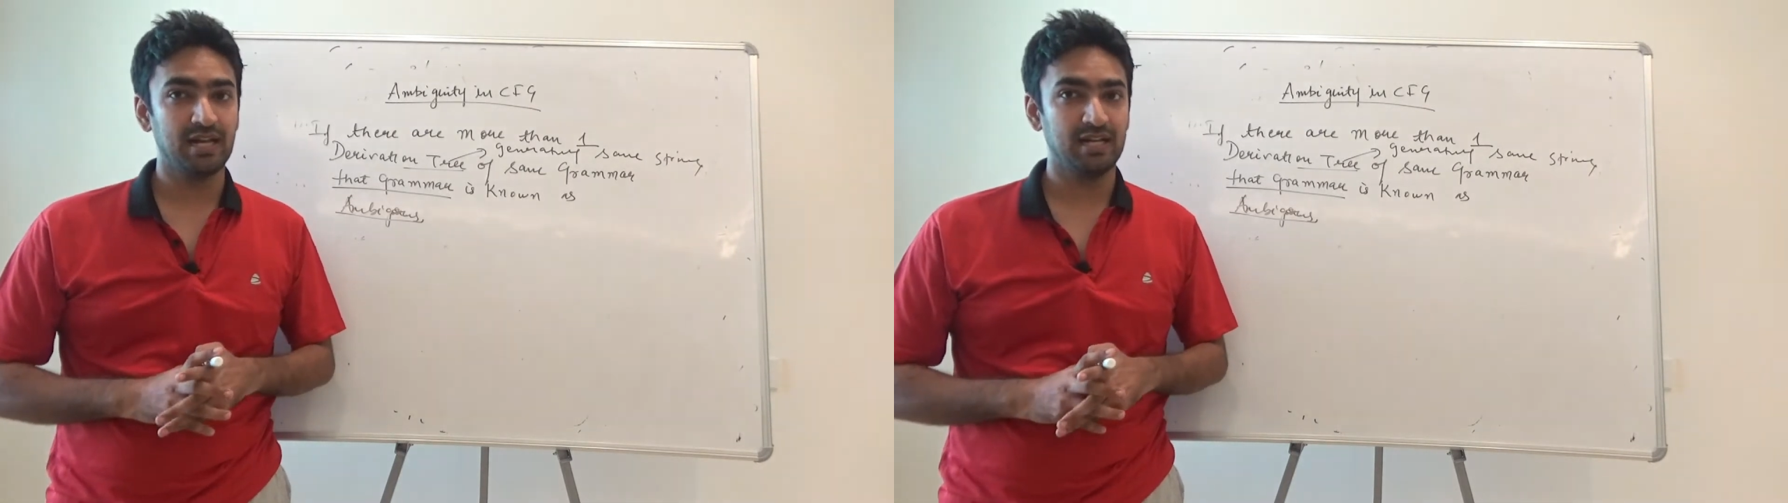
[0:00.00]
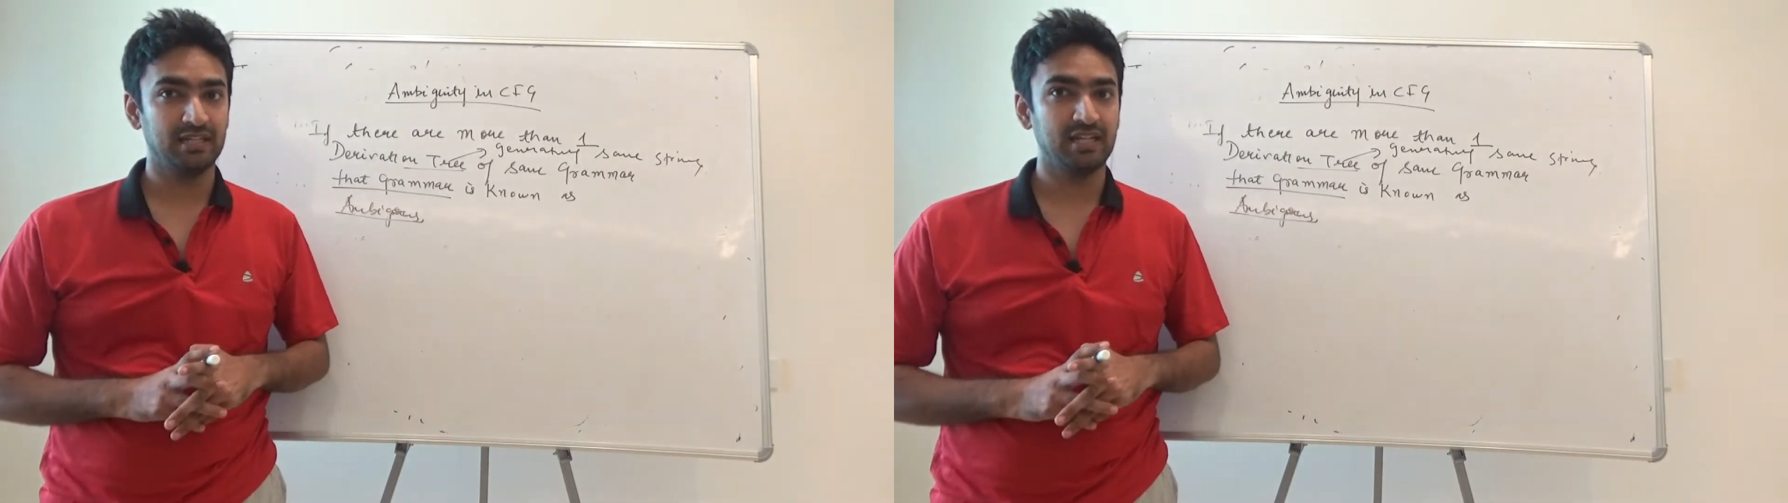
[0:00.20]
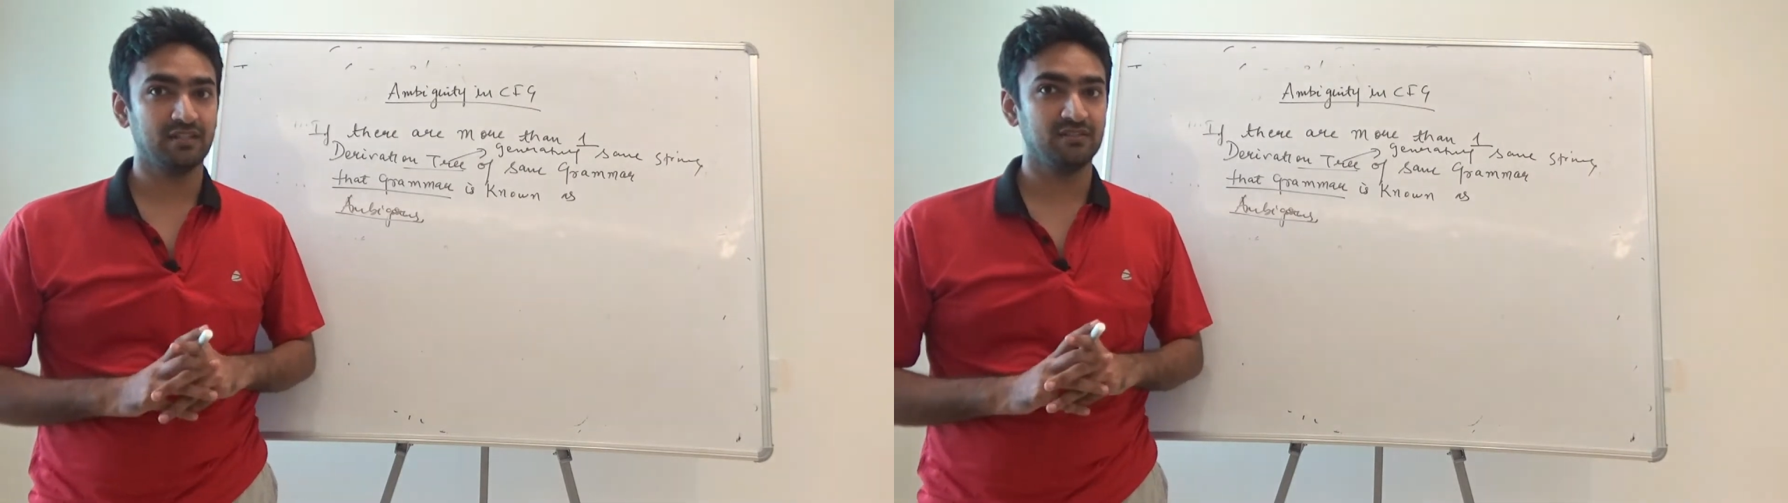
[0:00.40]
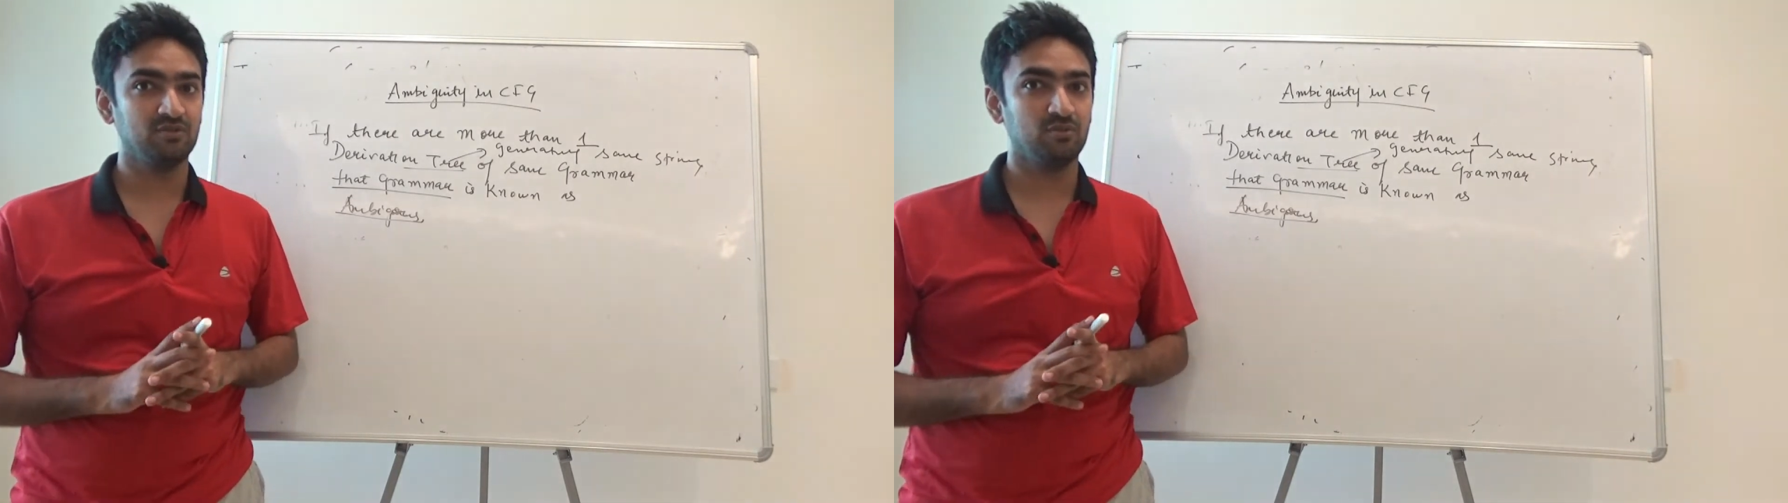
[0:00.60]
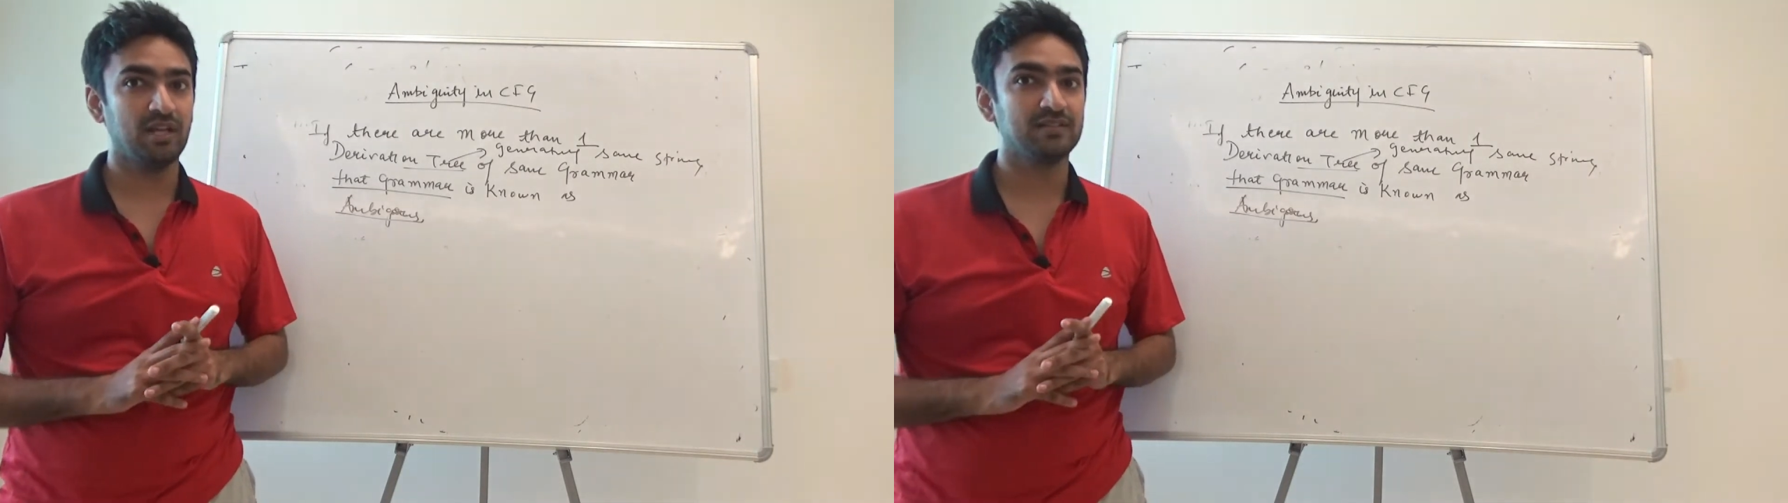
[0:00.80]
and that is
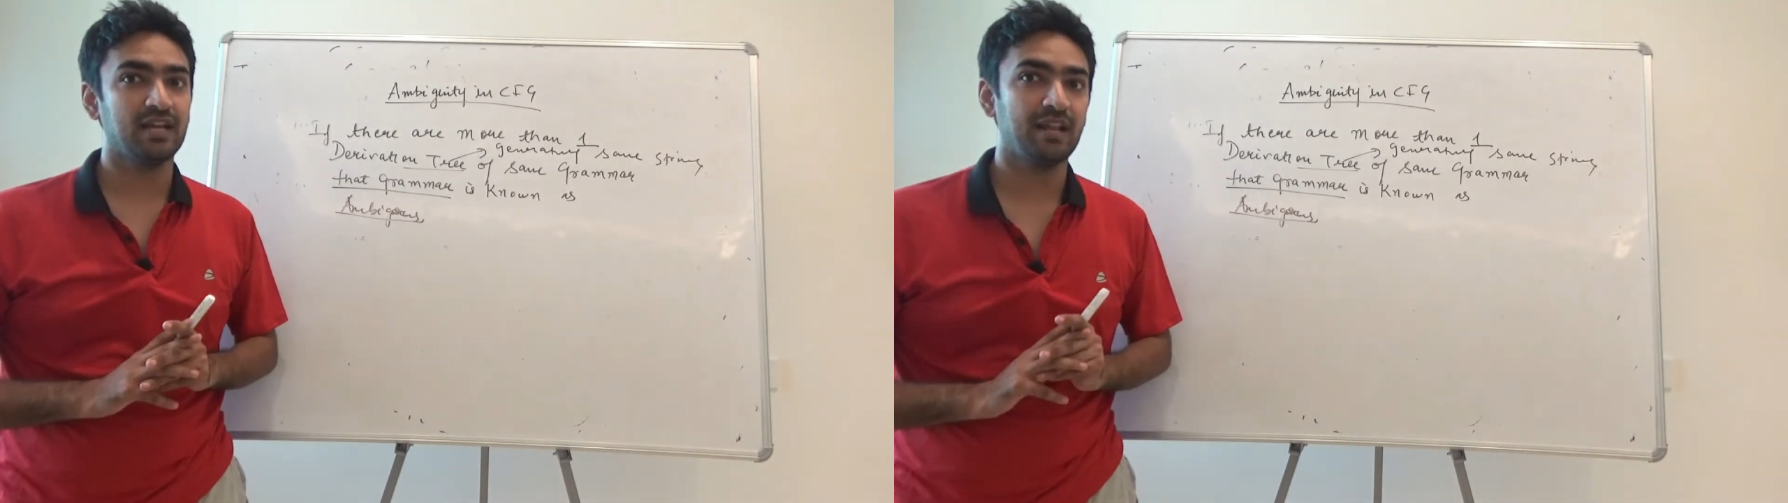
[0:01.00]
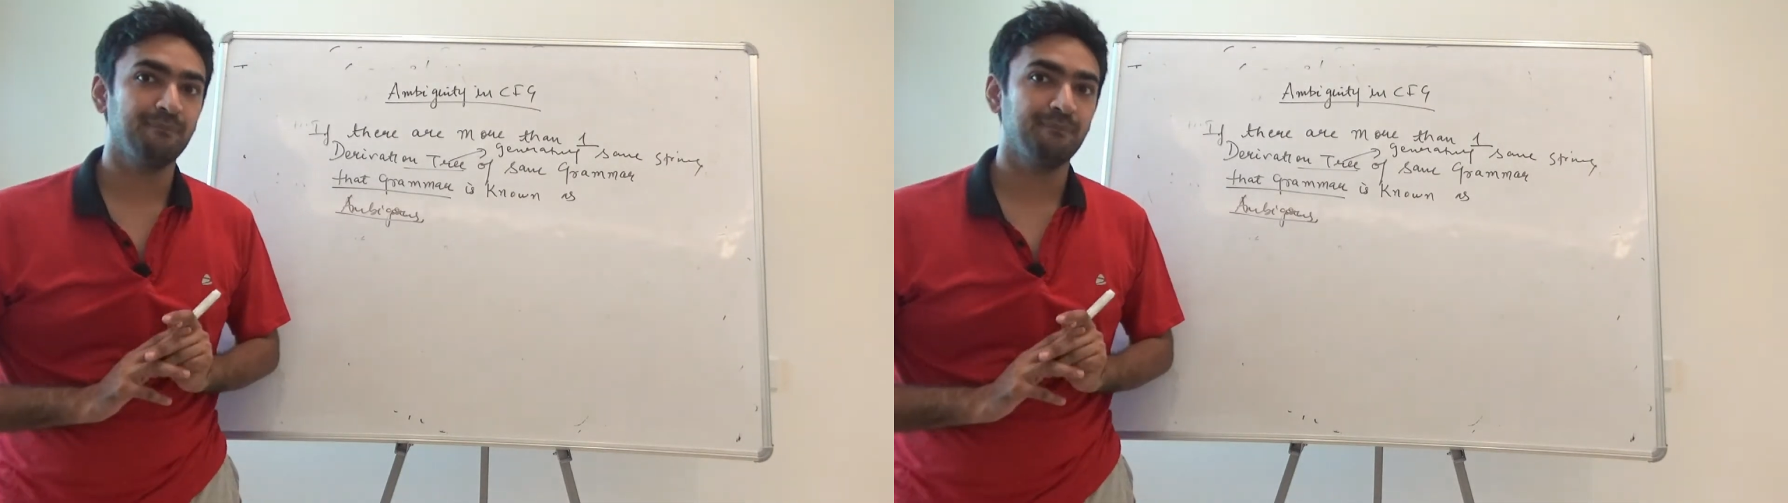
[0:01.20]
known as an